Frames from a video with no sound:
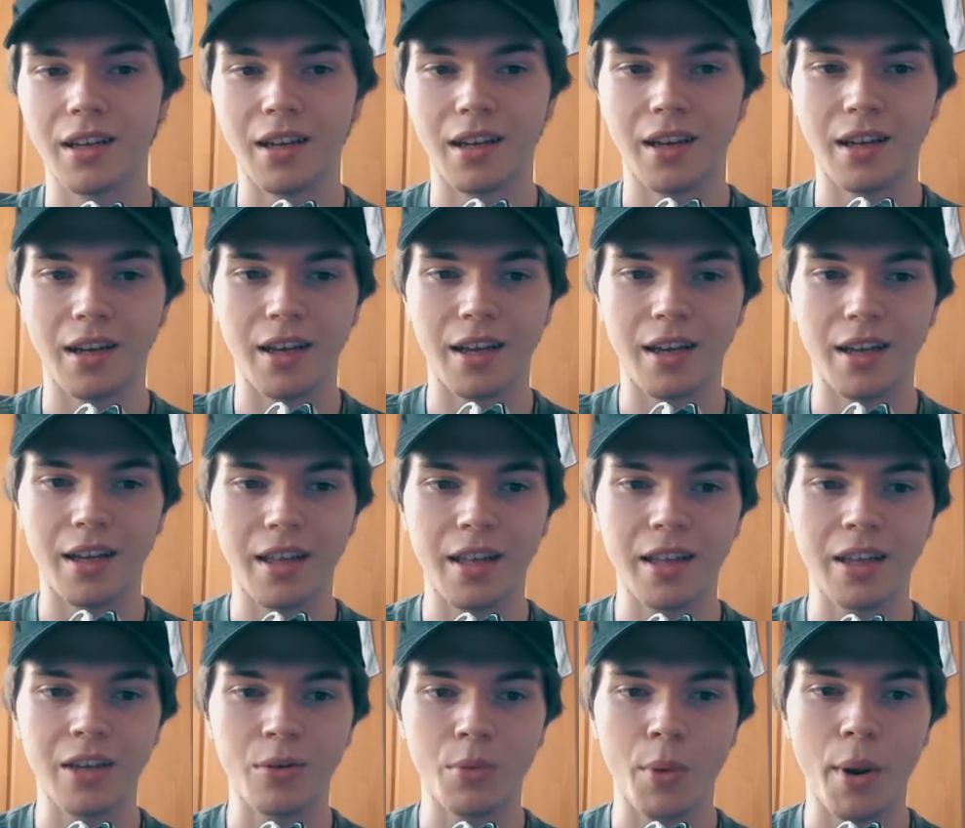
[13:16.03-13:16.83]
uh,
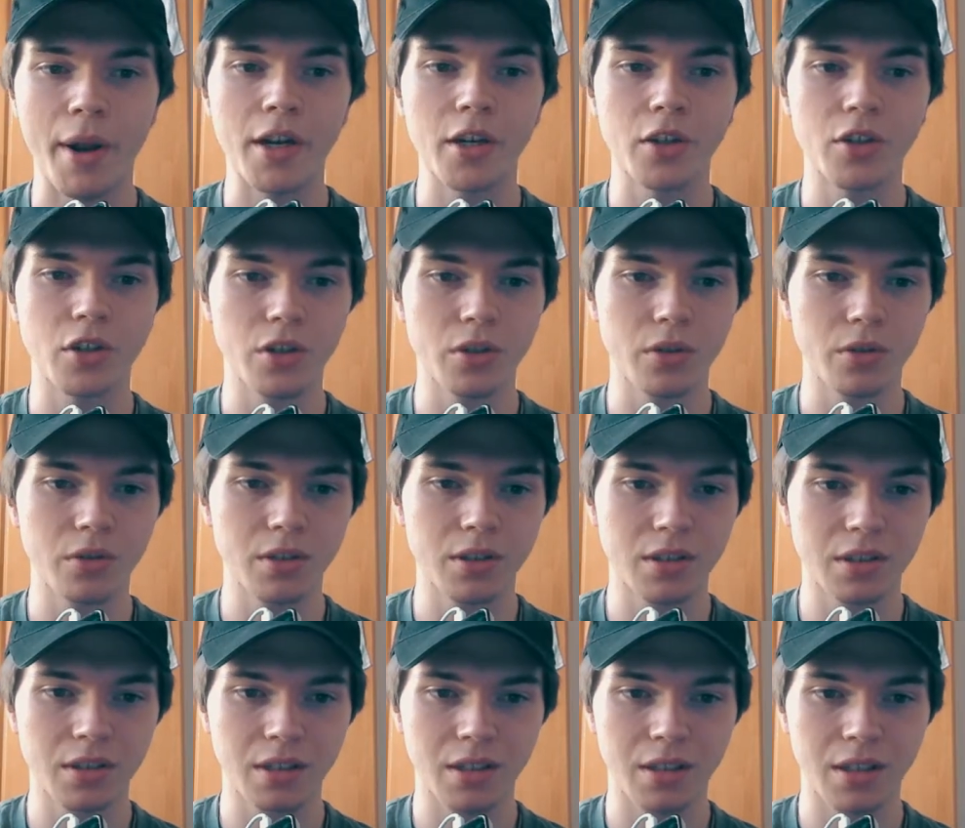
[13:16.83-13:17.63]

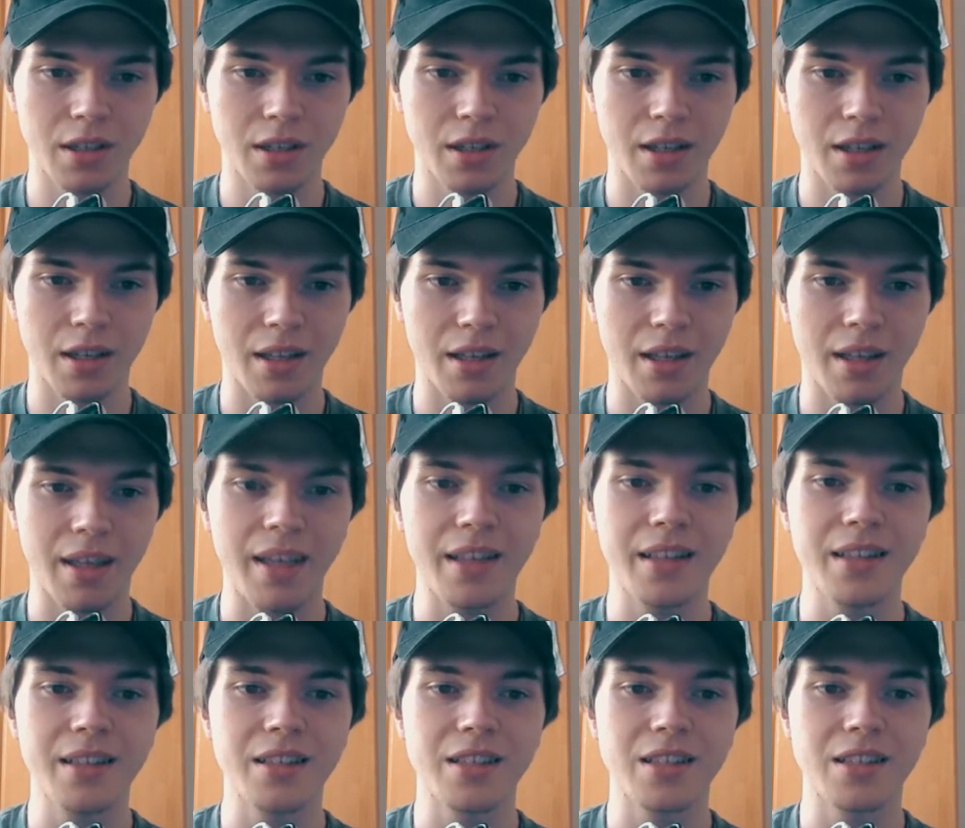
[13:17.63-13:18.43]
ingratitude,
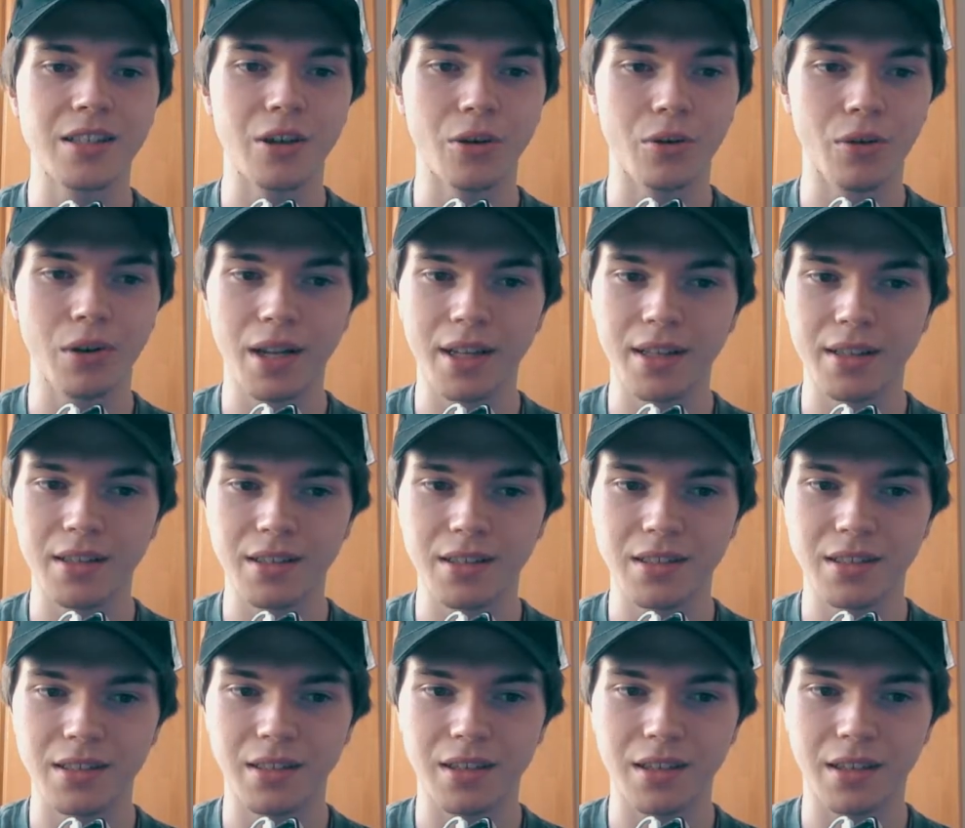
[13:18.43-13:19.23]

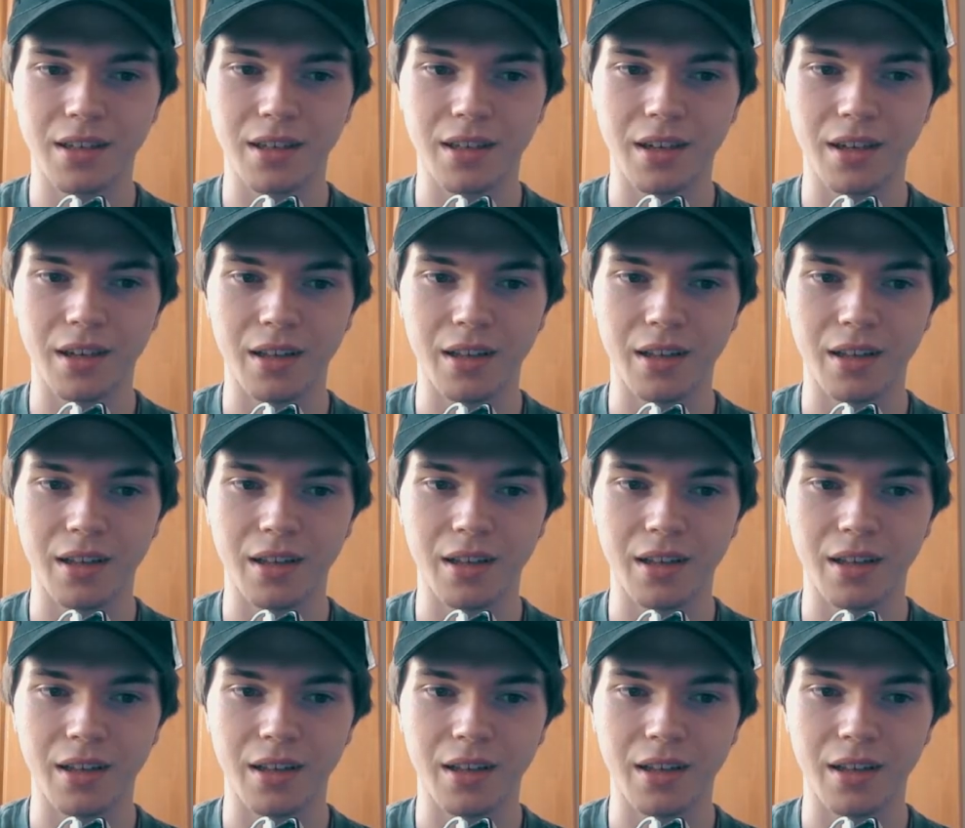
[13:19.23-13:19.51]
insolence,